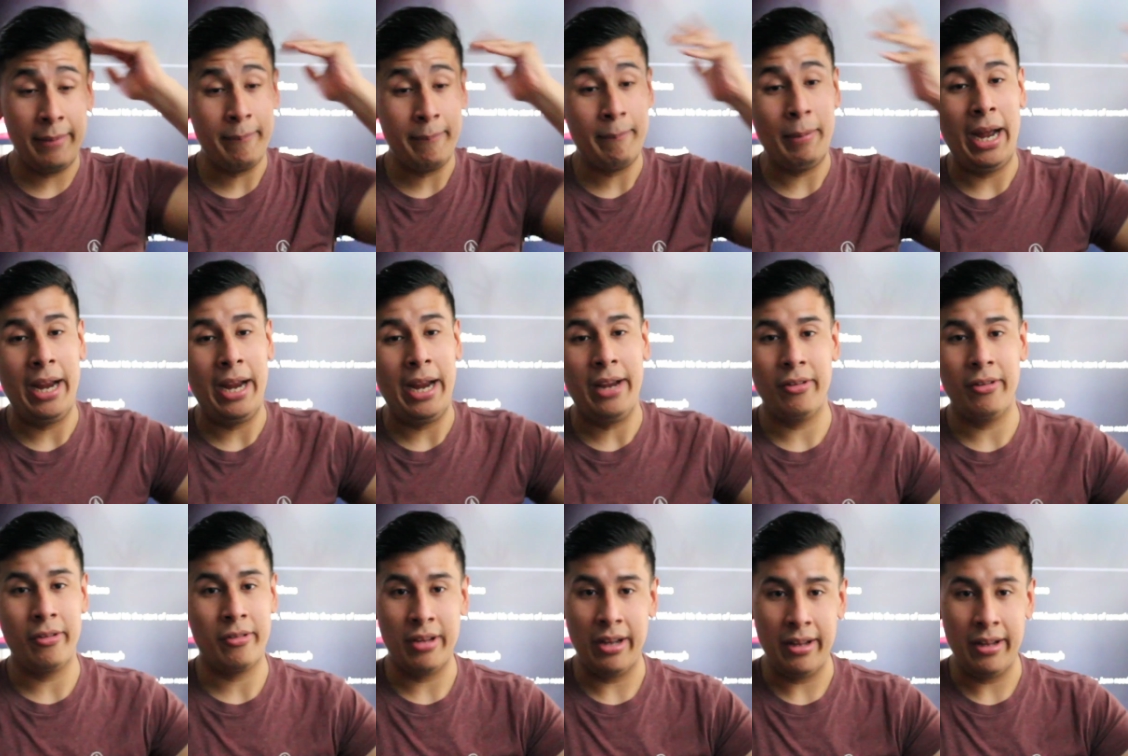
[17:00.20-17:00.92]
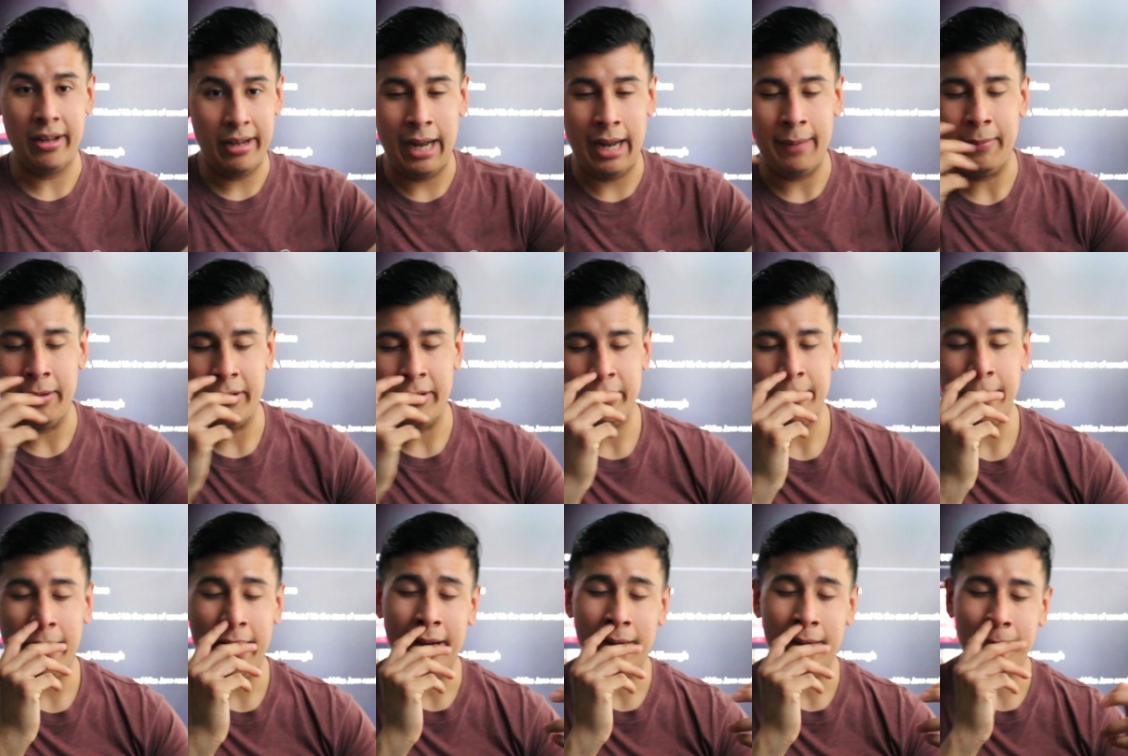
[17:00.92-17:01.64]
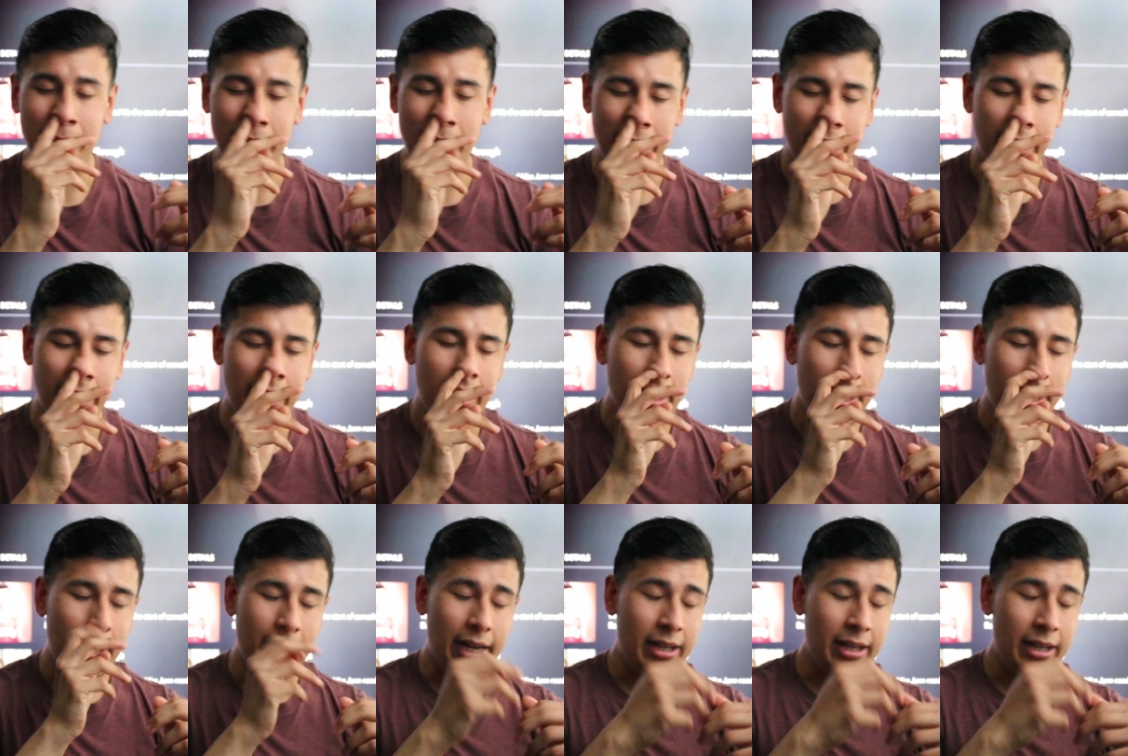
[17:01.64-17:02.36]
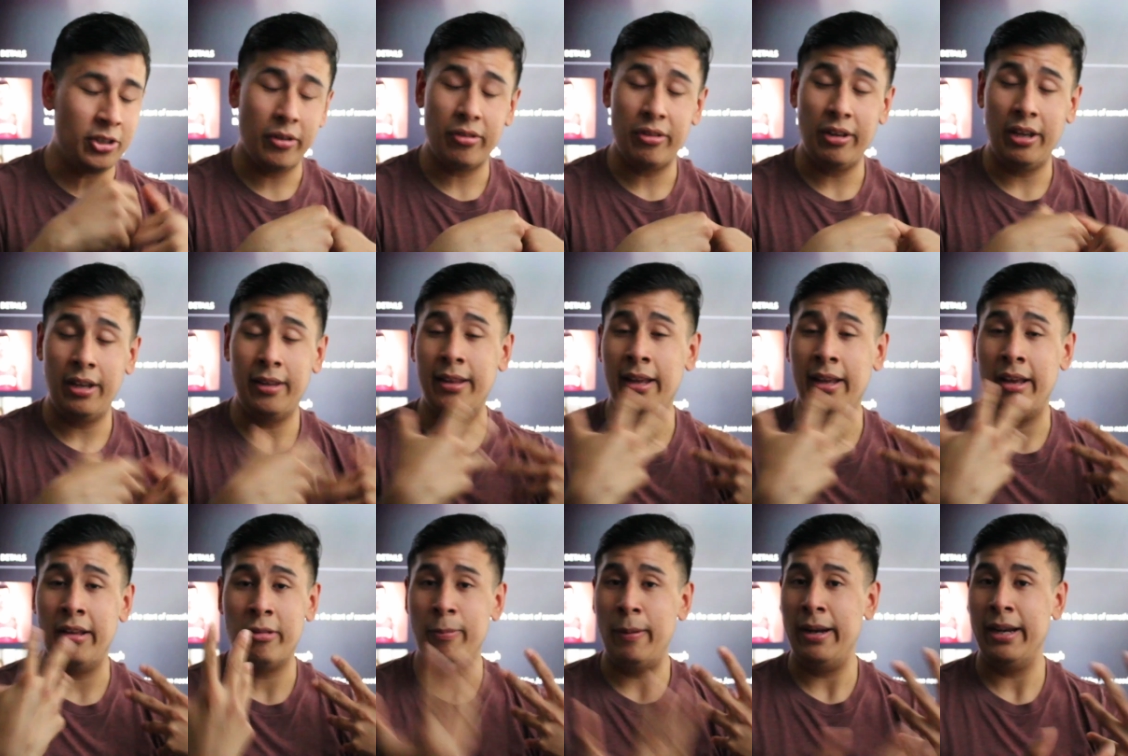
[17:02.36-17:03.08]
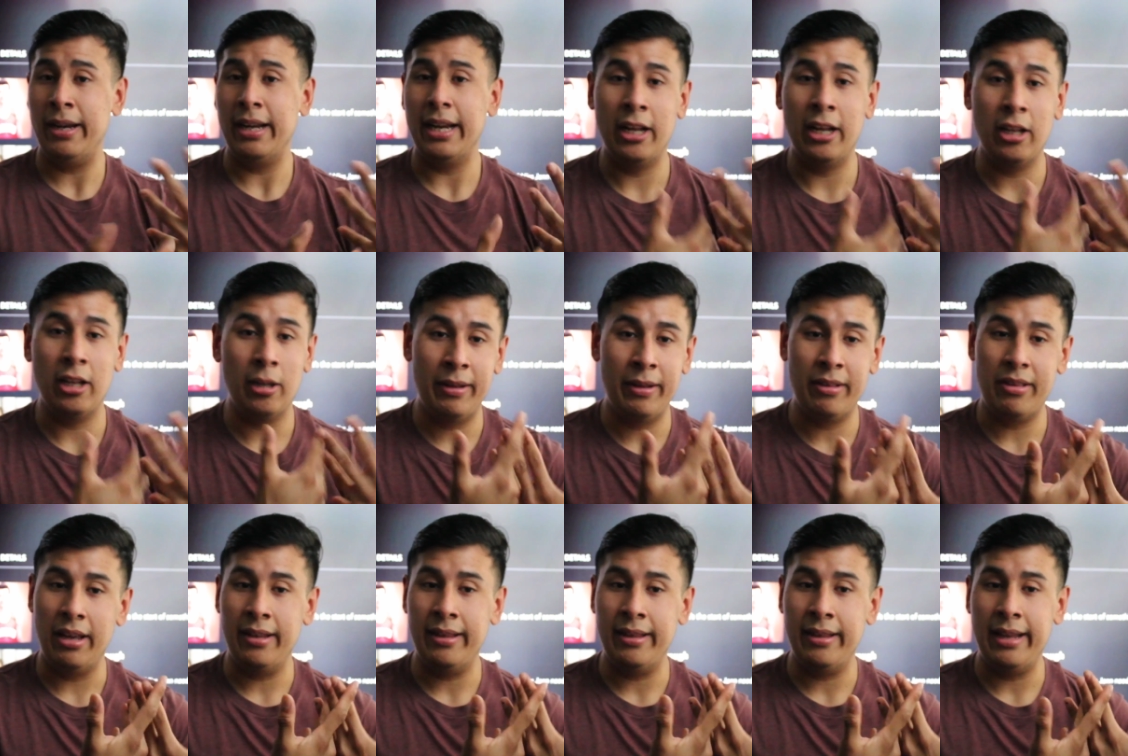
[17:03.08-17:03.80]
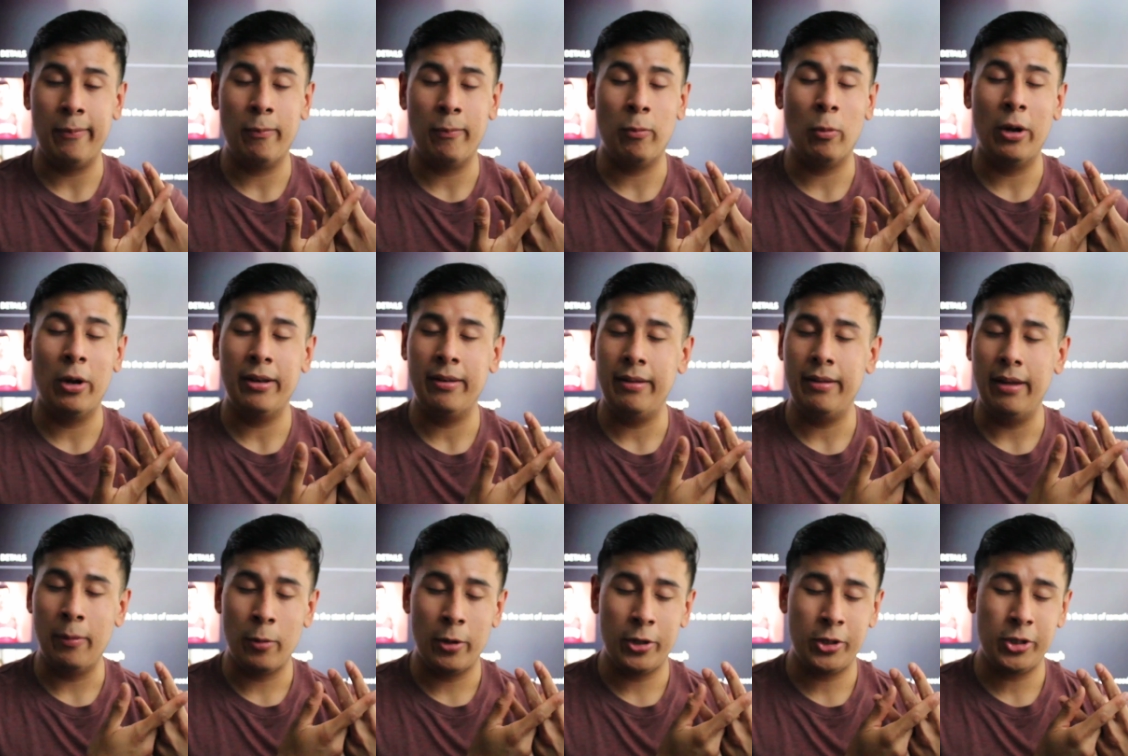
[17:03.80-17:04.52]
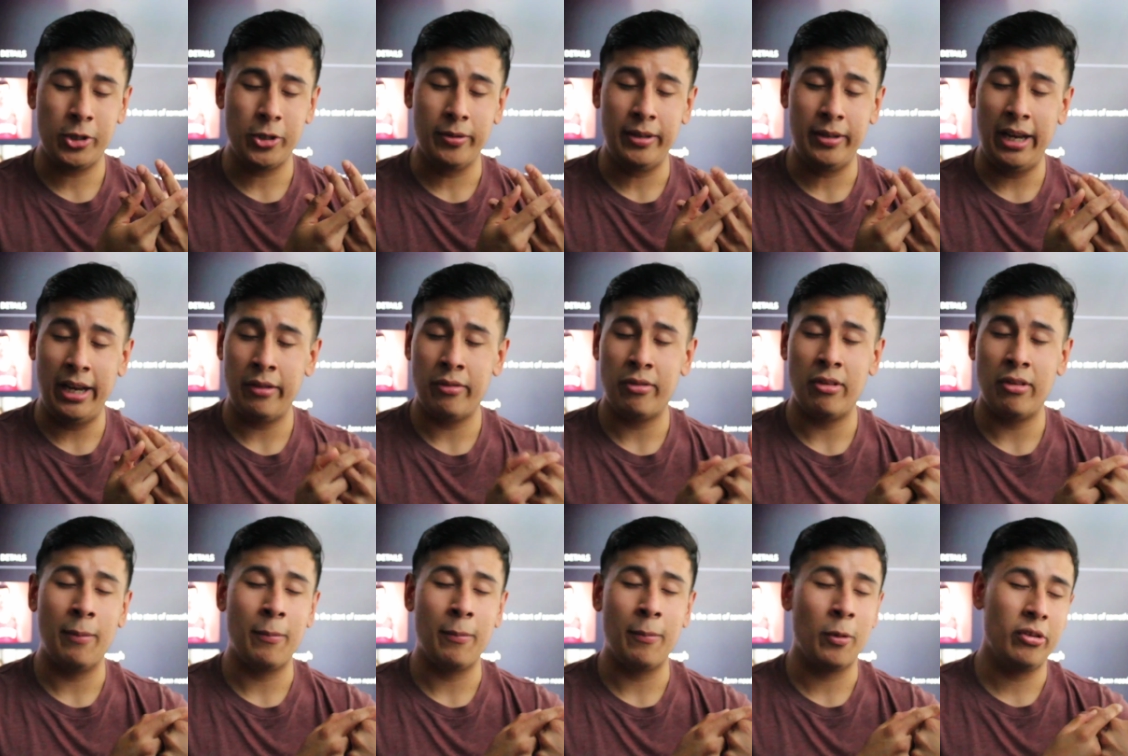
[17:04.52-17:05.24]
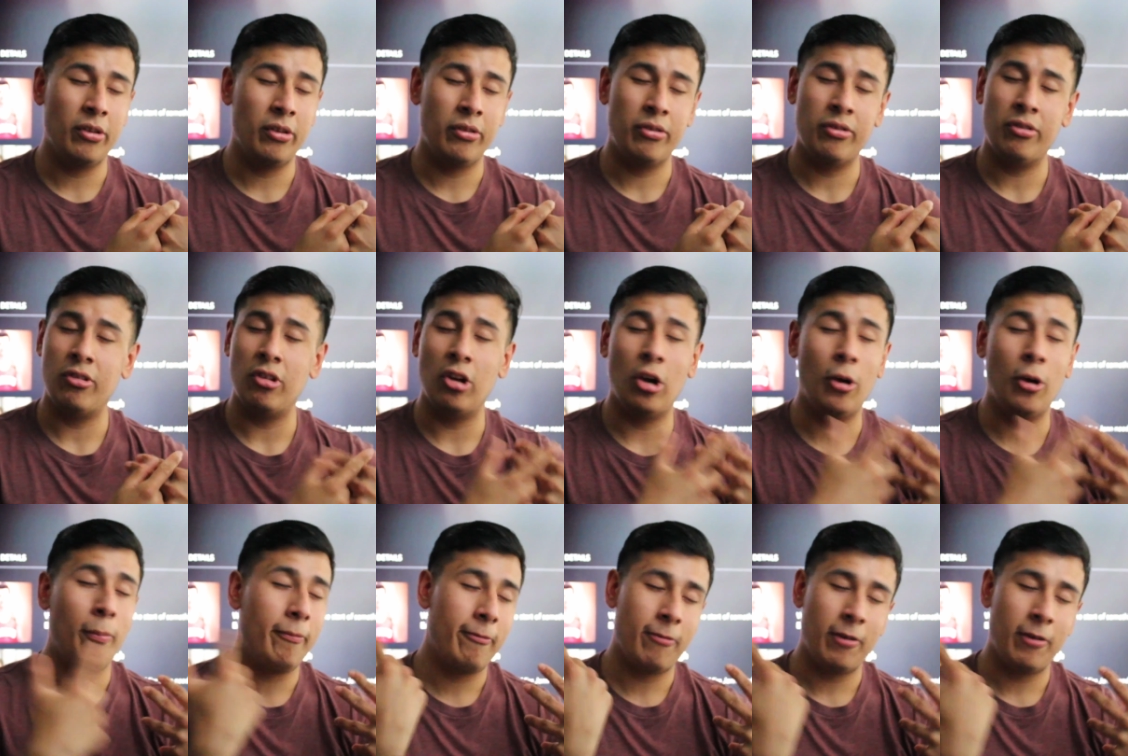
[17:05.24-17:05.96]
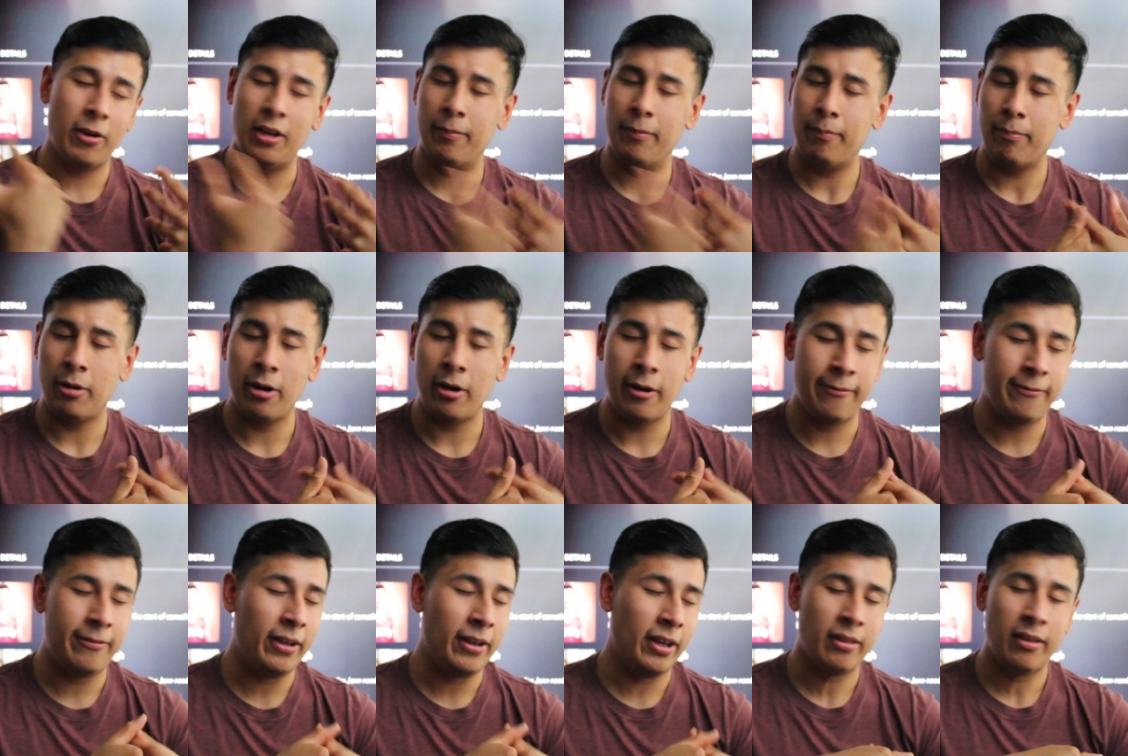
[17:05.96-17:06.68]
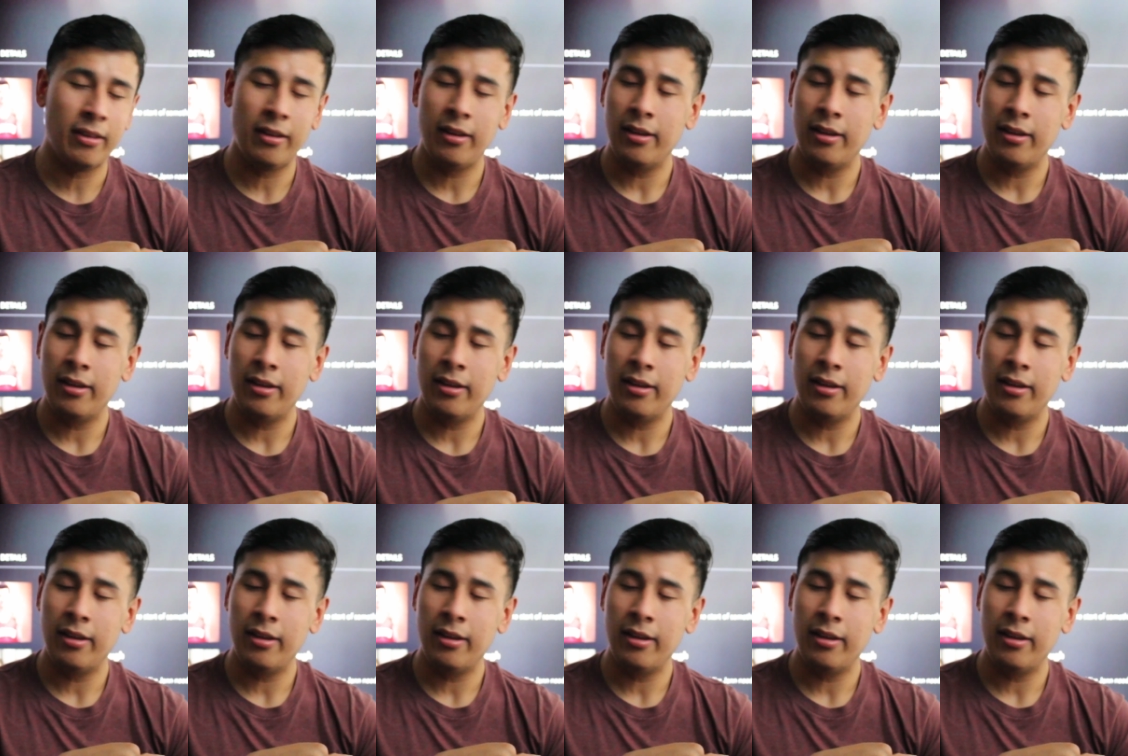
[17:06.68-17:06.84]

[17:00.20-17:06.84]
biased because I'm Hispanic, but just seeing the Hispanic elements in that one original dance number was just so freaking perfect.